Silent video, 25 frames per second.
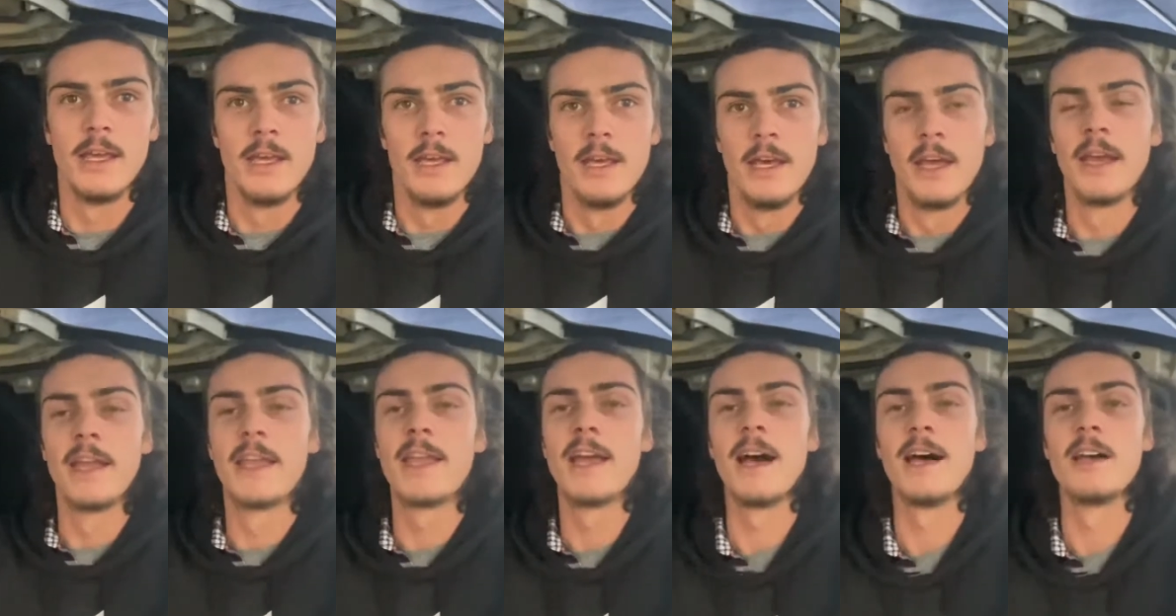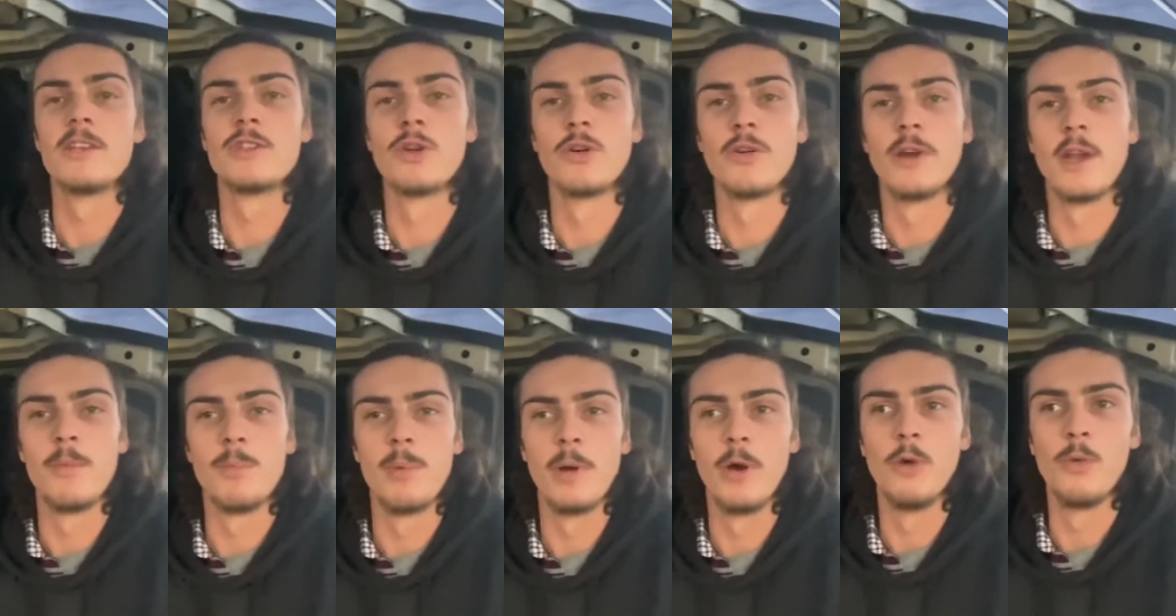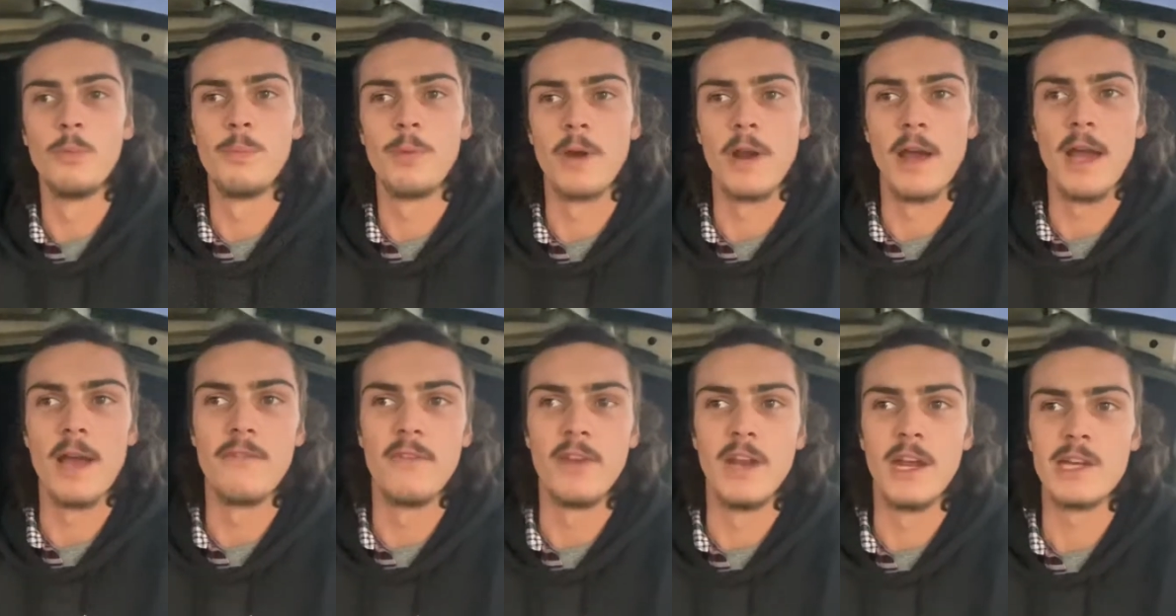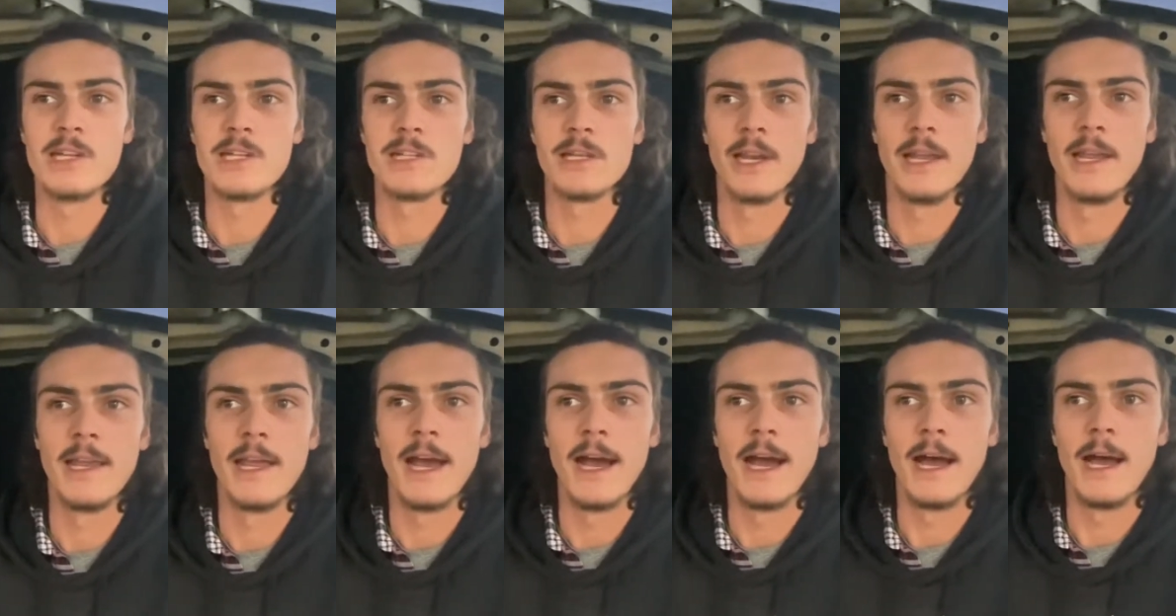and cars already built, but I haven't actually
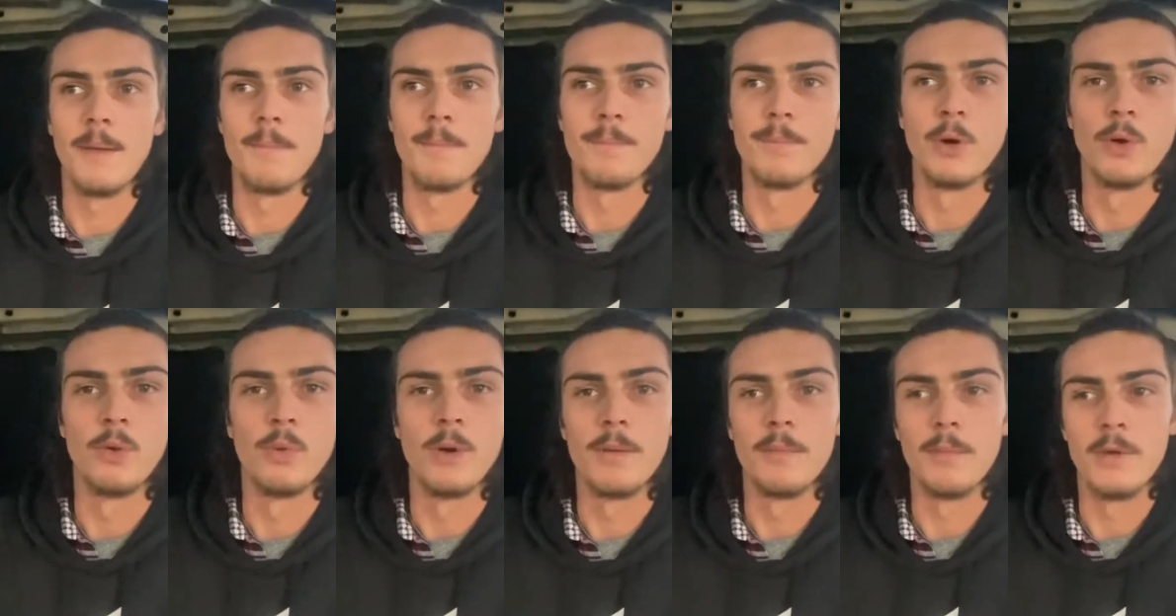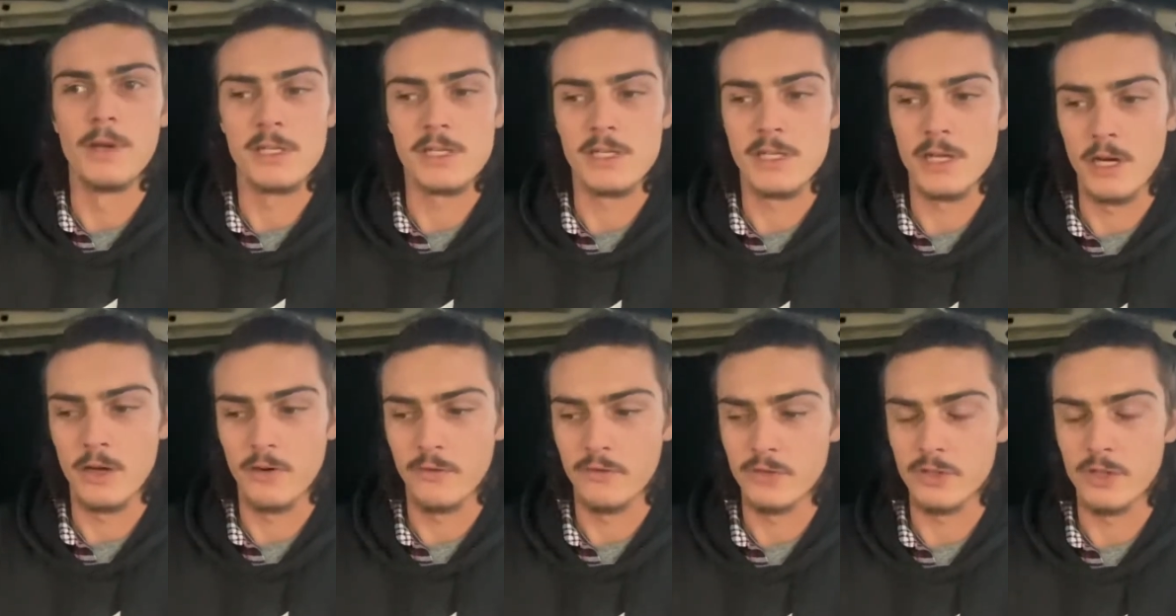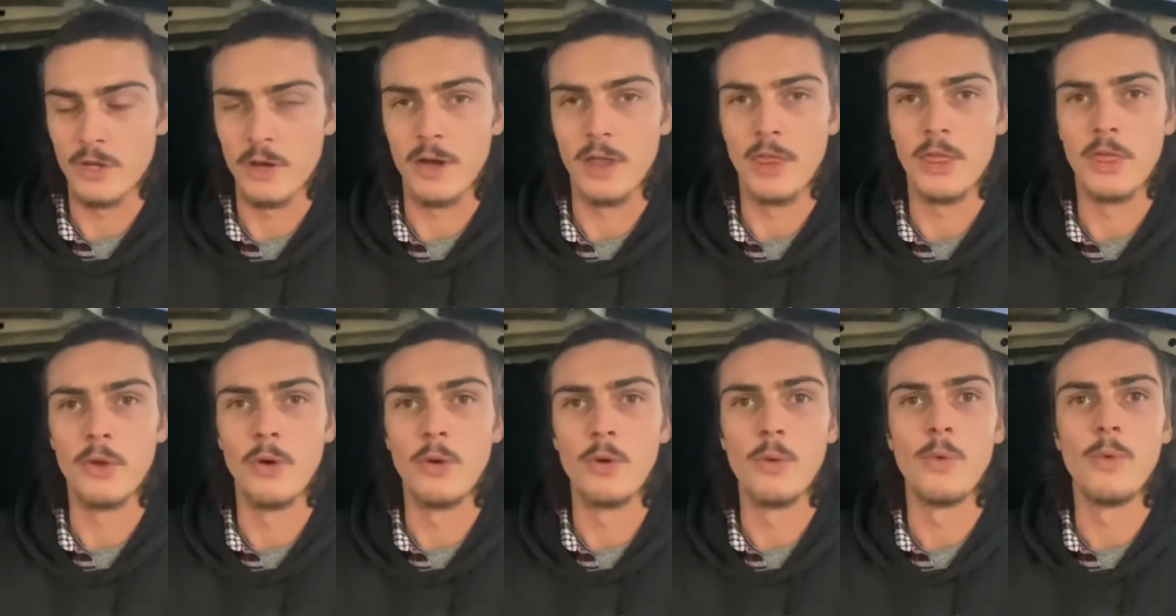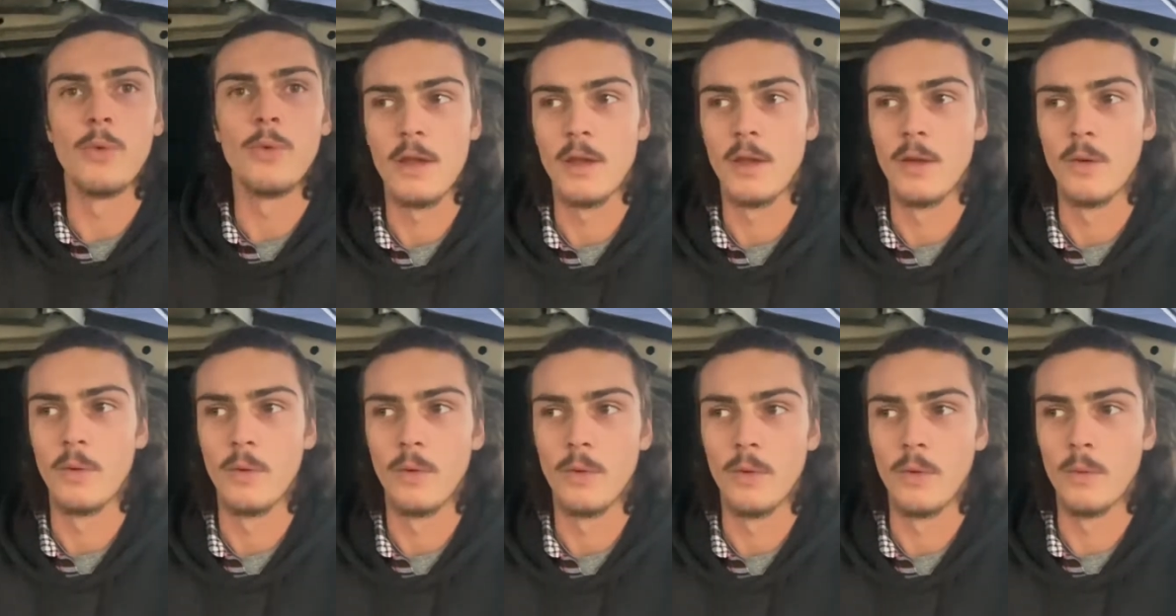built one myself. So I thought,
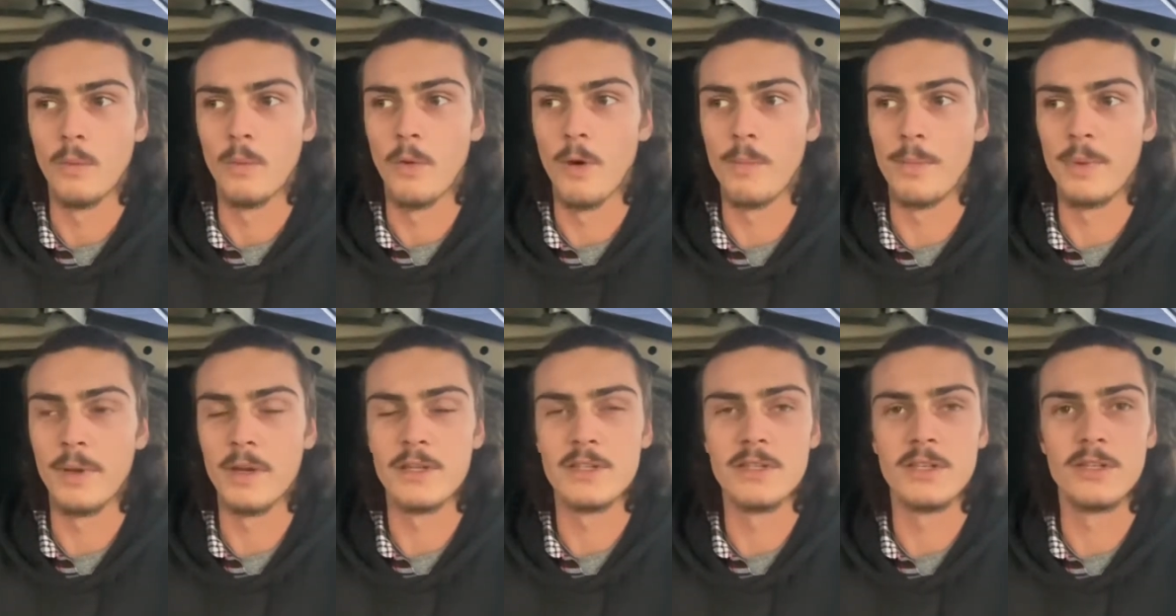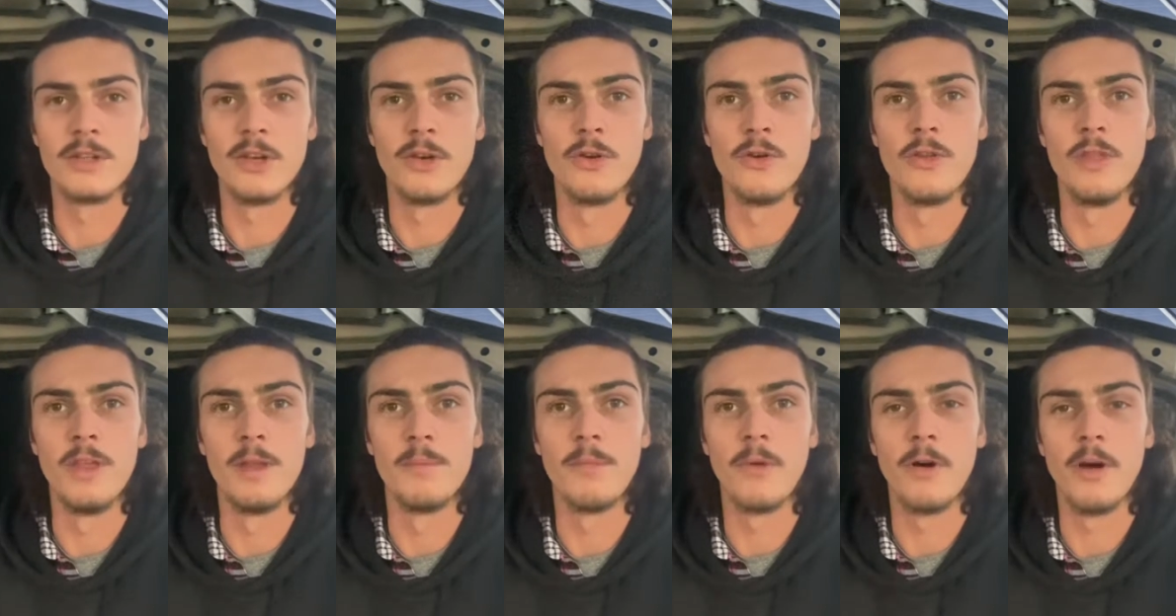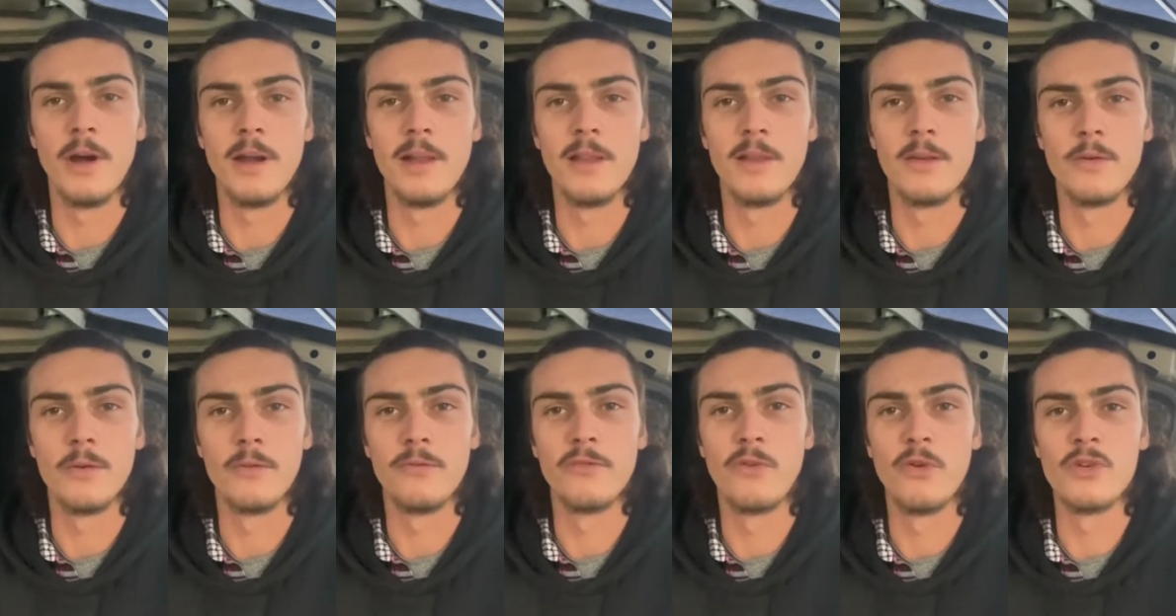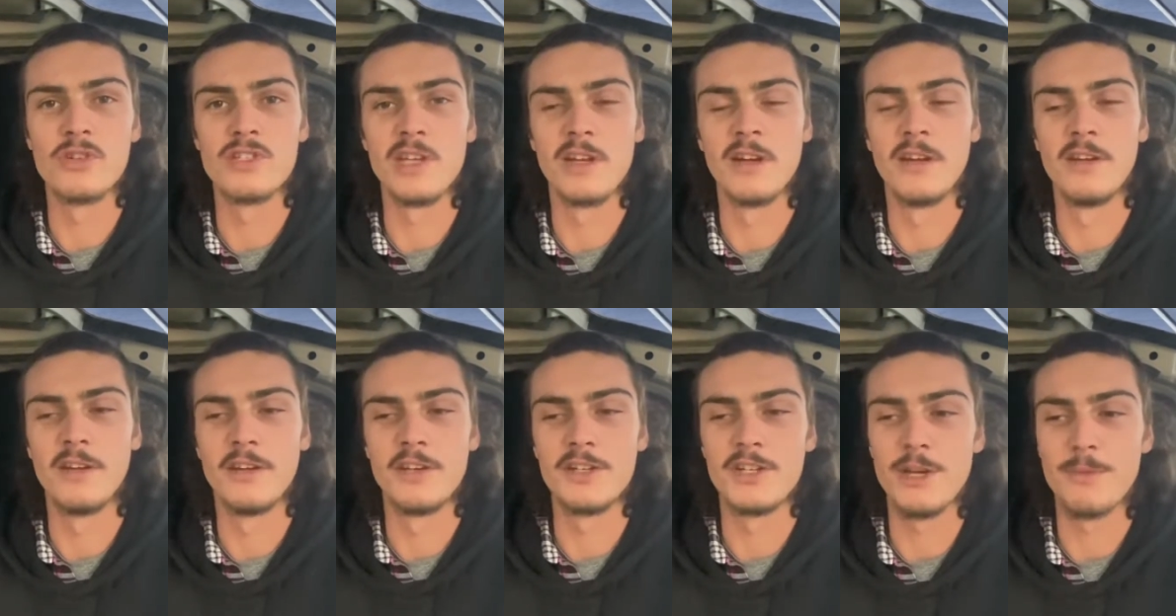what better to do than buy a little
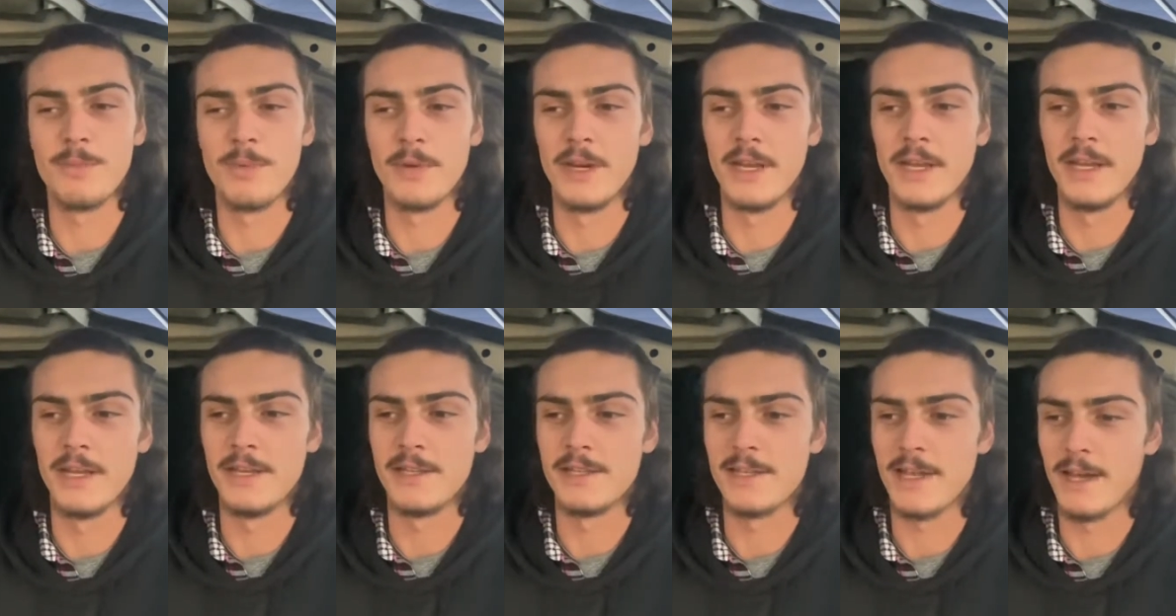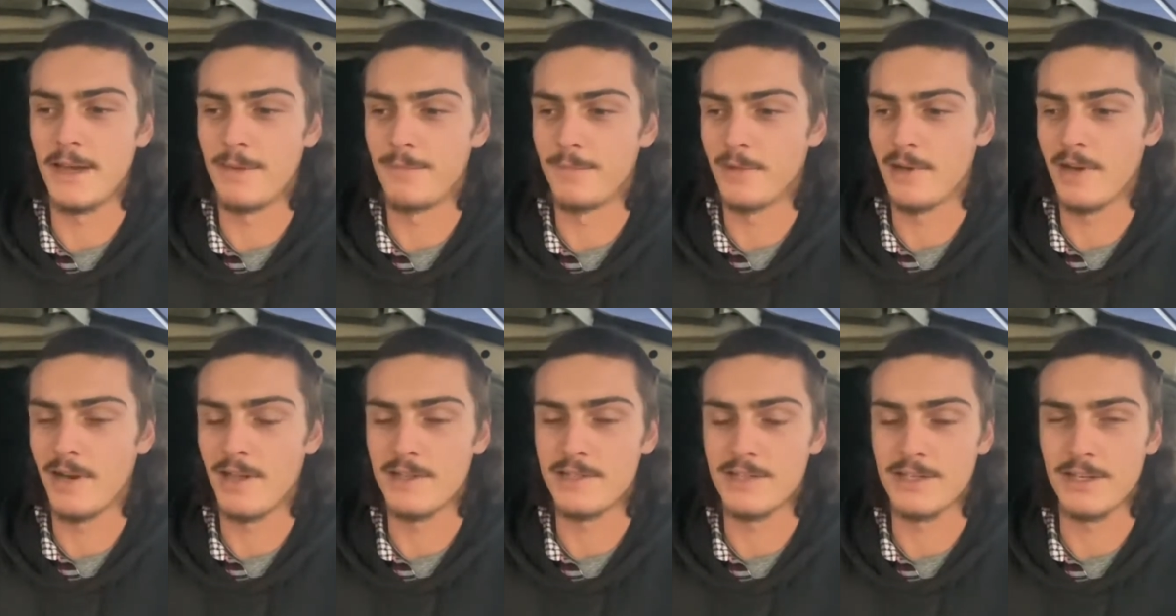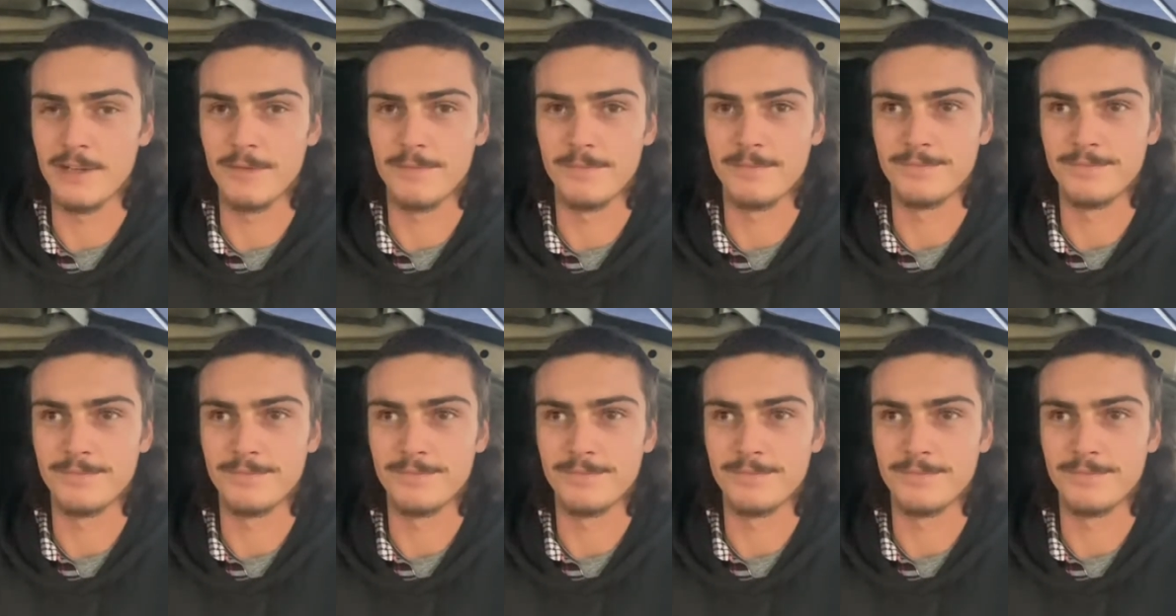4-cylinder Japanese classic